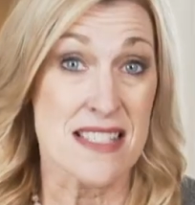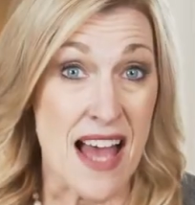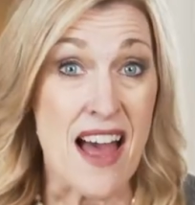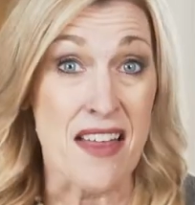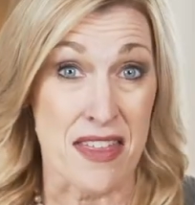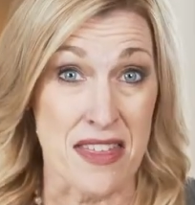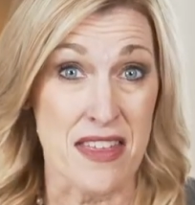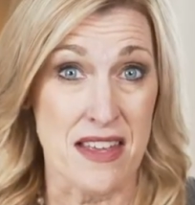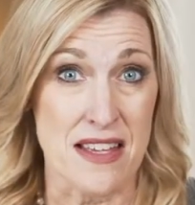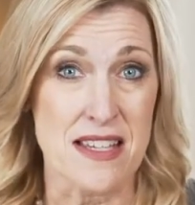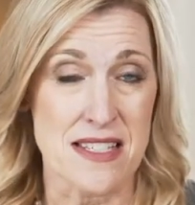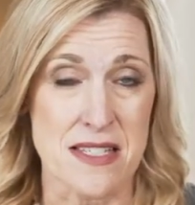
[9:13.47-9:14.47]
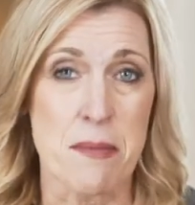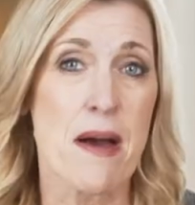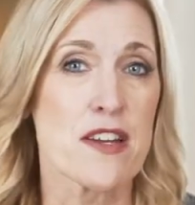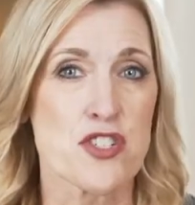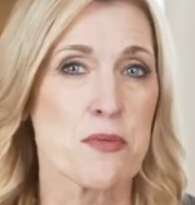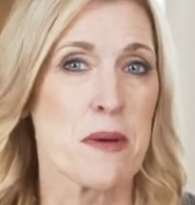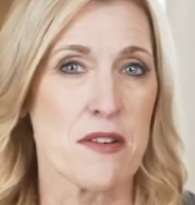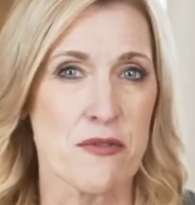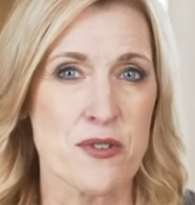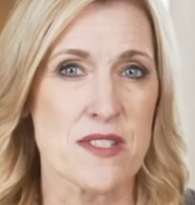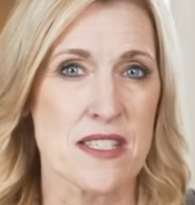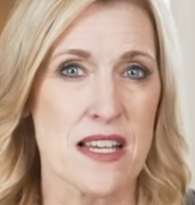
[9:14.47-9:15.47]
Death is the punishment
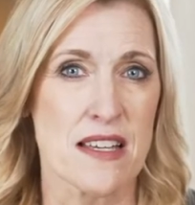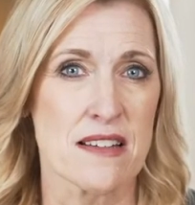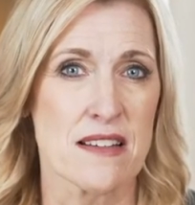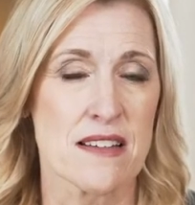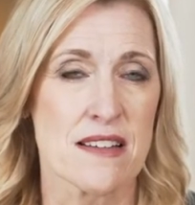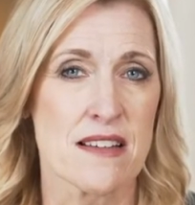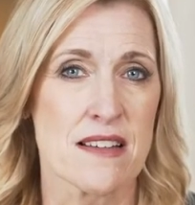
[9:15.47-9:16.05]
for sin."